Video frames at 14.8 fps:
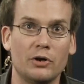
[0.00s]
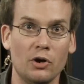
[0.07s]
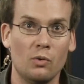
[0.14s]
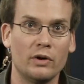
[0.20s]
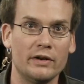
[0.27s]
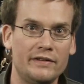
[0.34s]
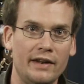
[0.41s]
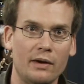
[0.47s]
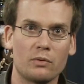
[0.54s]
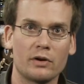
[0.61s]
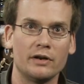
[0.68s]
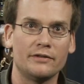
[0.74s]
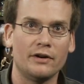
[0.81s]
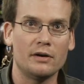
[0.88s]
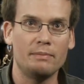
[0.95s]
But don't worry, today we're
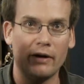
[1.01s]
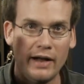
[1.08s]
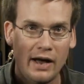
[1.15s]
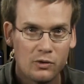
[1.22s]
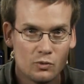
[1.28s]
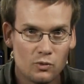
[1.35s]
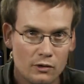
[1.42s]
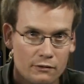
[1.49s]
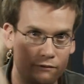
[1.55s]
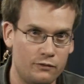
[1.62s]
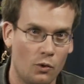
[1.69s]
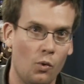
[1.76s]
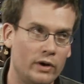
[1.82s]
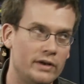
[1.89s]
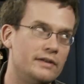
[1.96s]
going to talk about how to
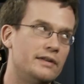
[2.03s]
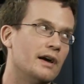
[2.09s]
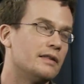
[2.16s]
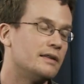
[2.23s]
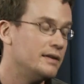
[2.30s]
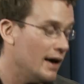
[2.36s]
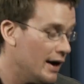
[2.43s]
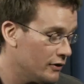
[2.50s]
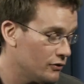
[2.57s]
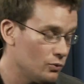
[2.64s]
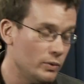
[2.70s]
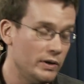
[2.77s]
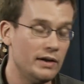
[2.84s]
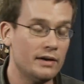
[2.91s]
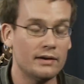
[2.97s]
avoid death. Next
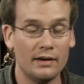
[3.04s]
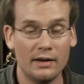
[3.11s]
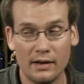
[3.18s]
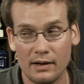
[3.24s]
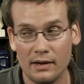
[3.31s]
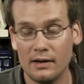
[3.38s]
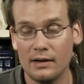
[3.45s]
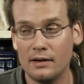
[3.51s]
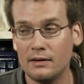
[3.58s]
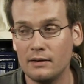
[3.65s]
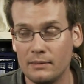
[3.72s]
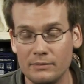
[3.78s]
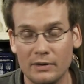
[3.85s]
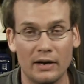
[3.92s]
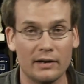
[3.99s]
week, uh,
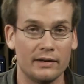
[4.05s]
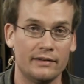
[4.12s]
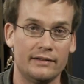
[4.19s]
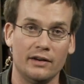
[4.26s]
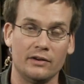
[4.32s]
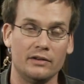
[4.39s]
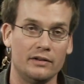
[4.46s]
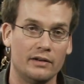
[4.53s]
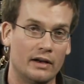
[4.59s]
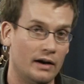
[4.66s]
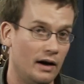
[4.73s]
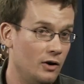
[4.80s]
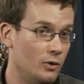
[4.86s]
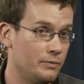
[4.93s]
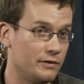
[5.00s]
I'm not going to tell you yet.
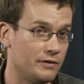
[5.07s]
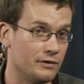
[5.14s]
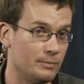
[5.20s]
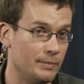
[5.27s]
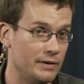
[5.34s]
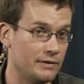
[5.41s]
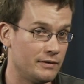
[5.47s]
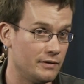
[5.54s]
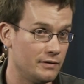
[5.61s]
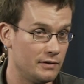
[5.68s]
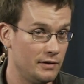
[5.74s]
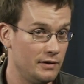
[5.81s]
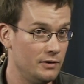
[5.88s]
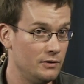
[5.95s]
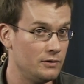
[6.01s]
I hope the suspense
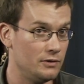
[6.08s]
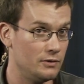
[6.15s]
doesn't kill